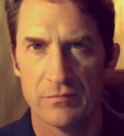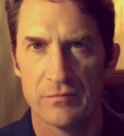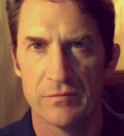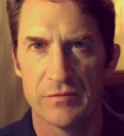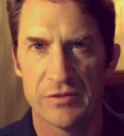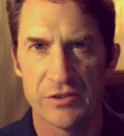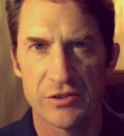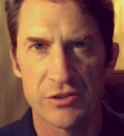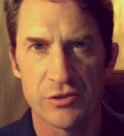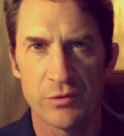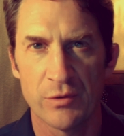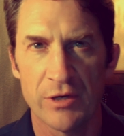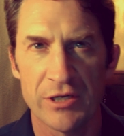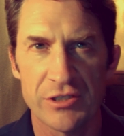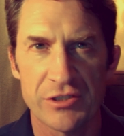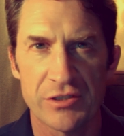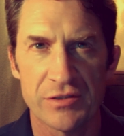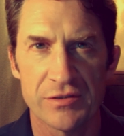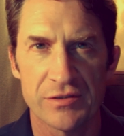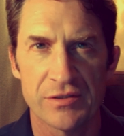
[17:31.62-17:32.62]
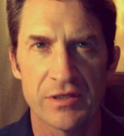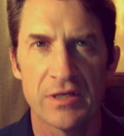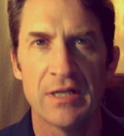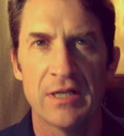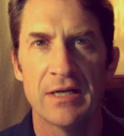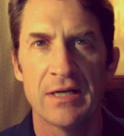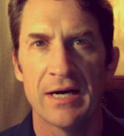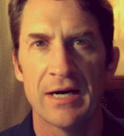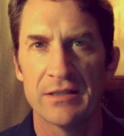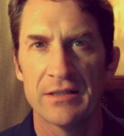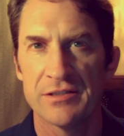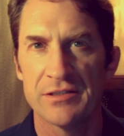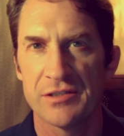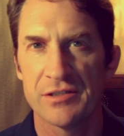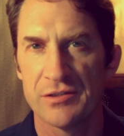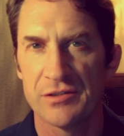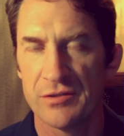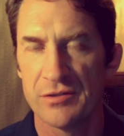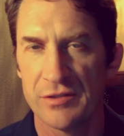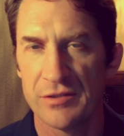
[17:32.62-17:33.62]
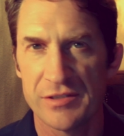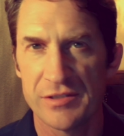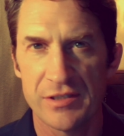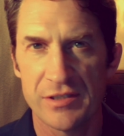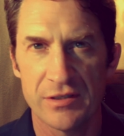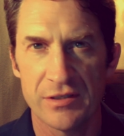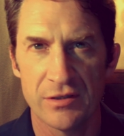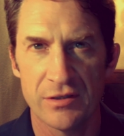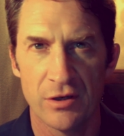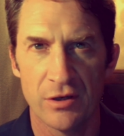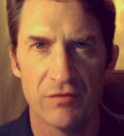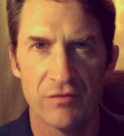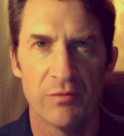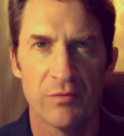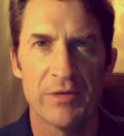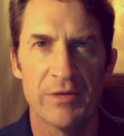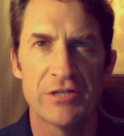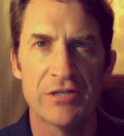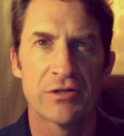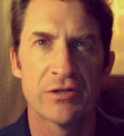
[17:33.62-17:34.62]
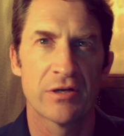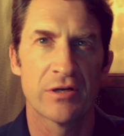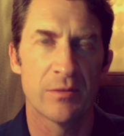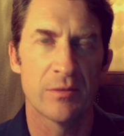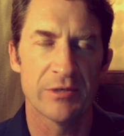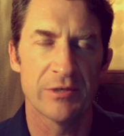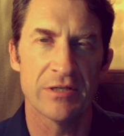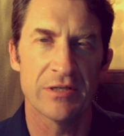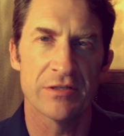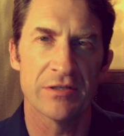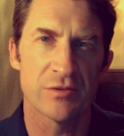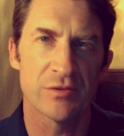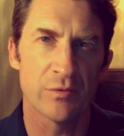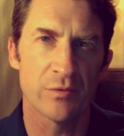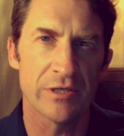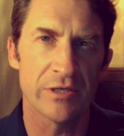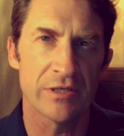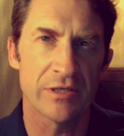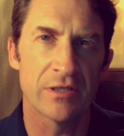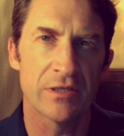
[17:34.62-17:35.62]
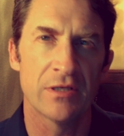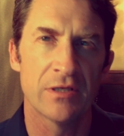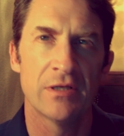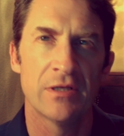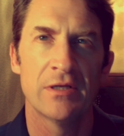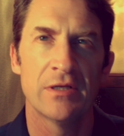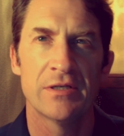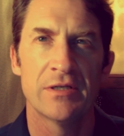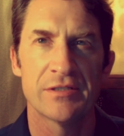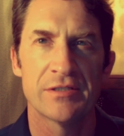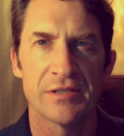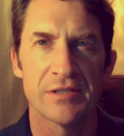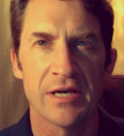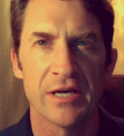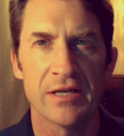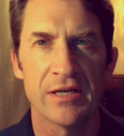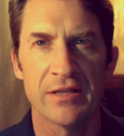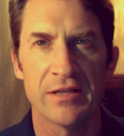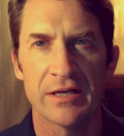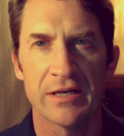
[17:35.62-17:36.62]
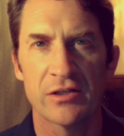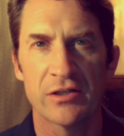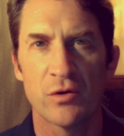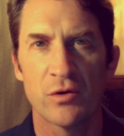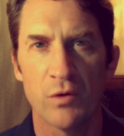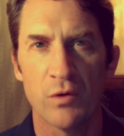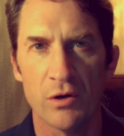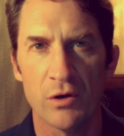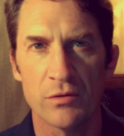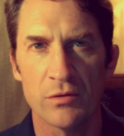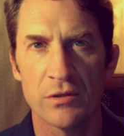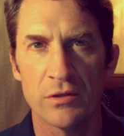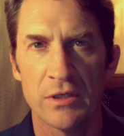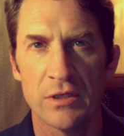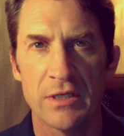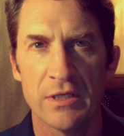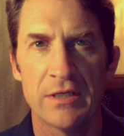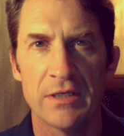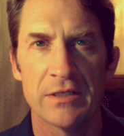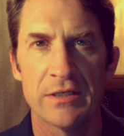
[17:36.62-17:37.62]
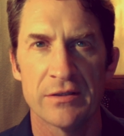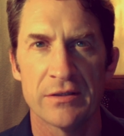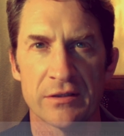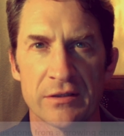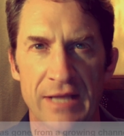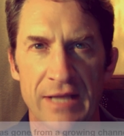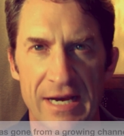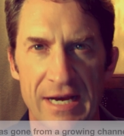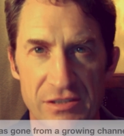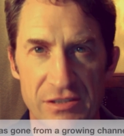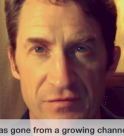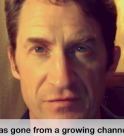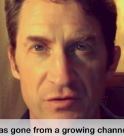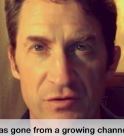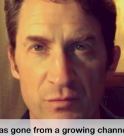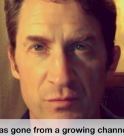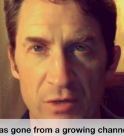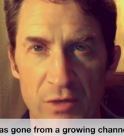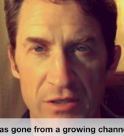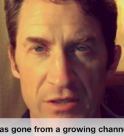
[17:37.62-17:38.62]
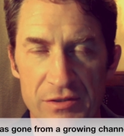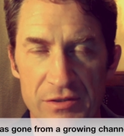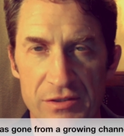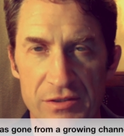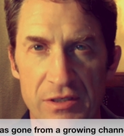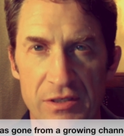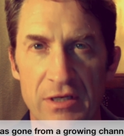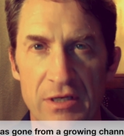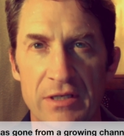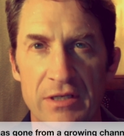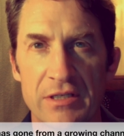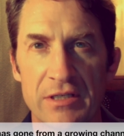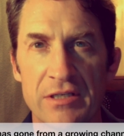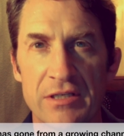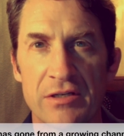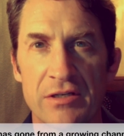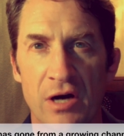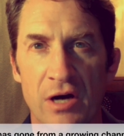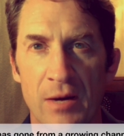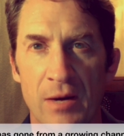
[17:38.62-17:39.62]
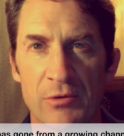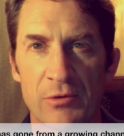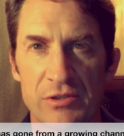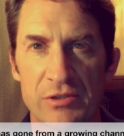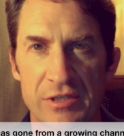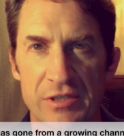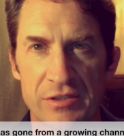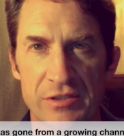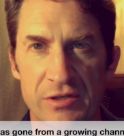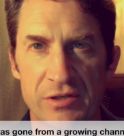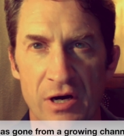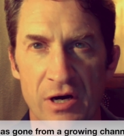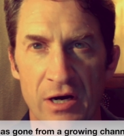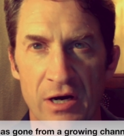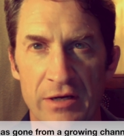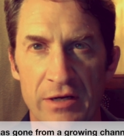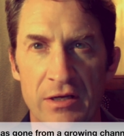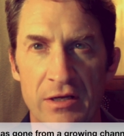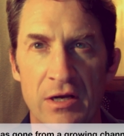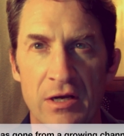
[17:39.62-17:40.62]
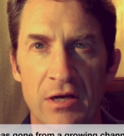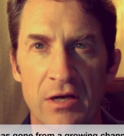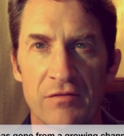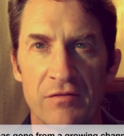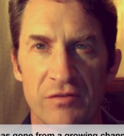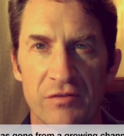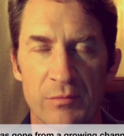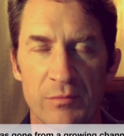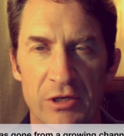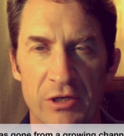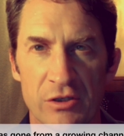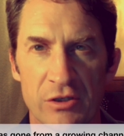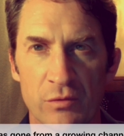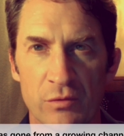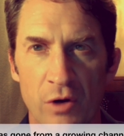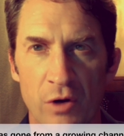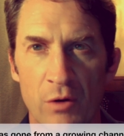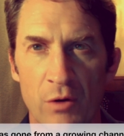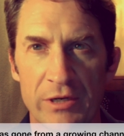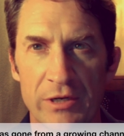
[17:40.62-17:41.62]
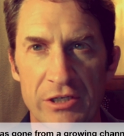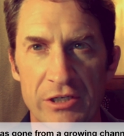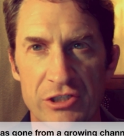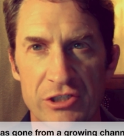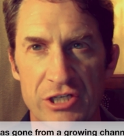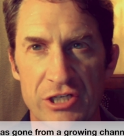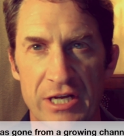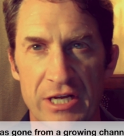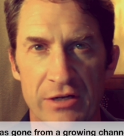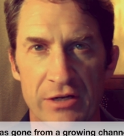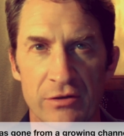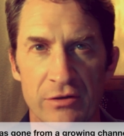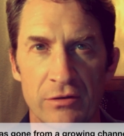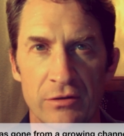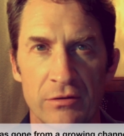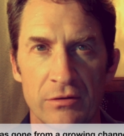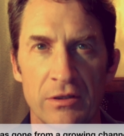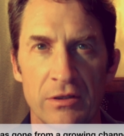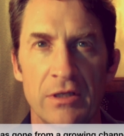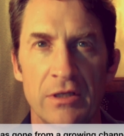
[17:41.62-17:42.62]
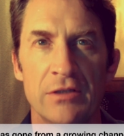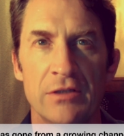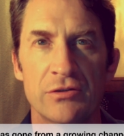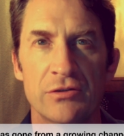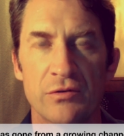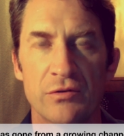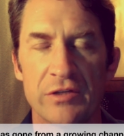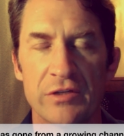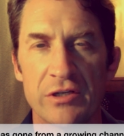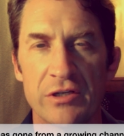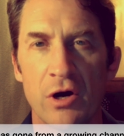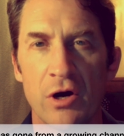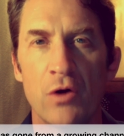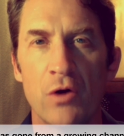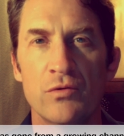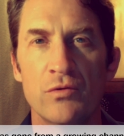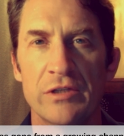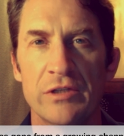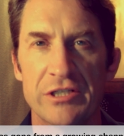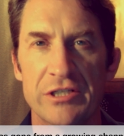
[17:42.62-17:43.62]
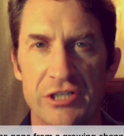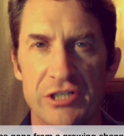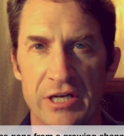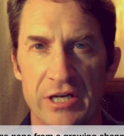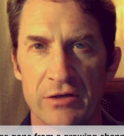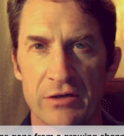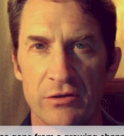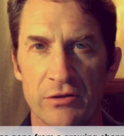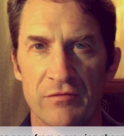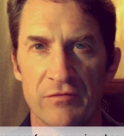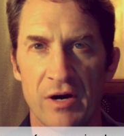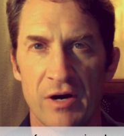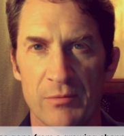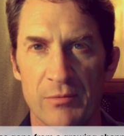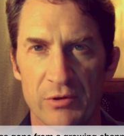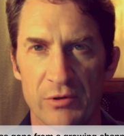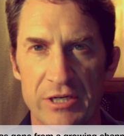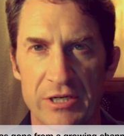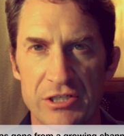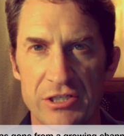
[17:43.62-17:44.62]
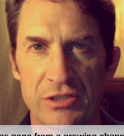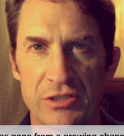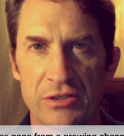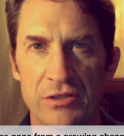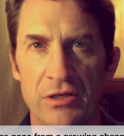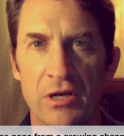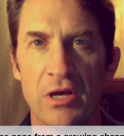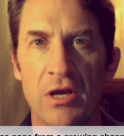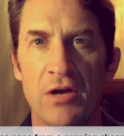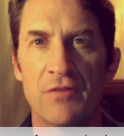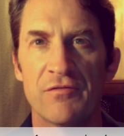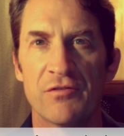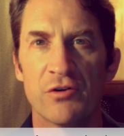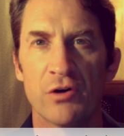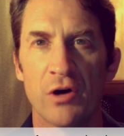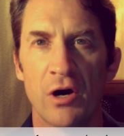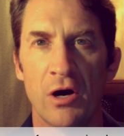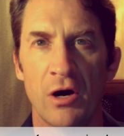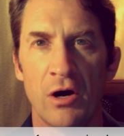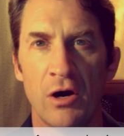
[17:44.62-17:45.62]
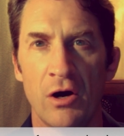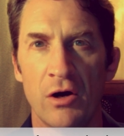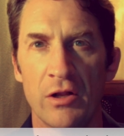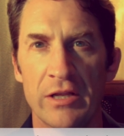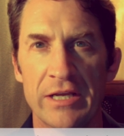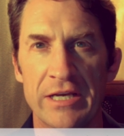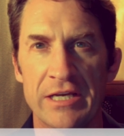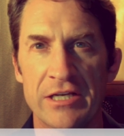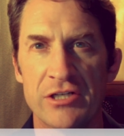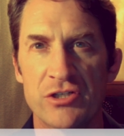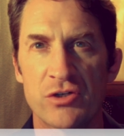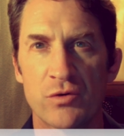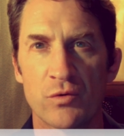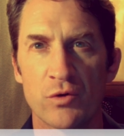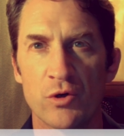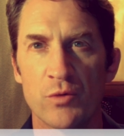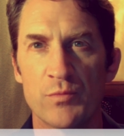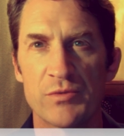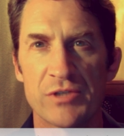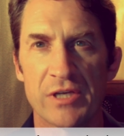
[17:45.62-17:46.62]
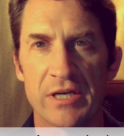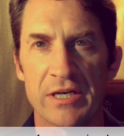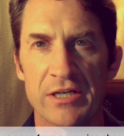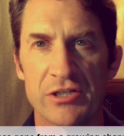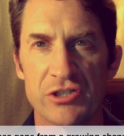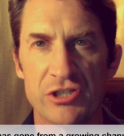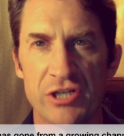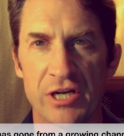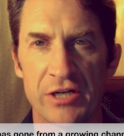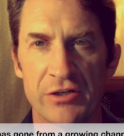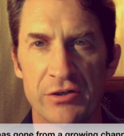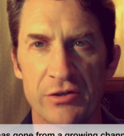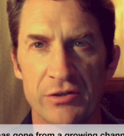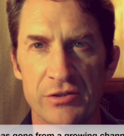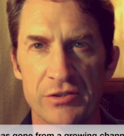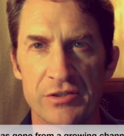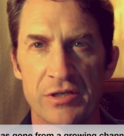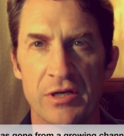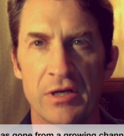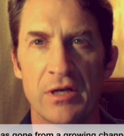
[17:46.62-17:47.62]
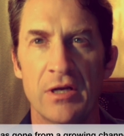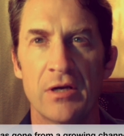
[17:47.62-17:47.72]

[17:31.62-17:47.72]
situations. I listened to the CEO of a major company this week say that, quote, in the last few months, e-commerce has gone from a growing channel to the only channel of operation for all age groups and genders.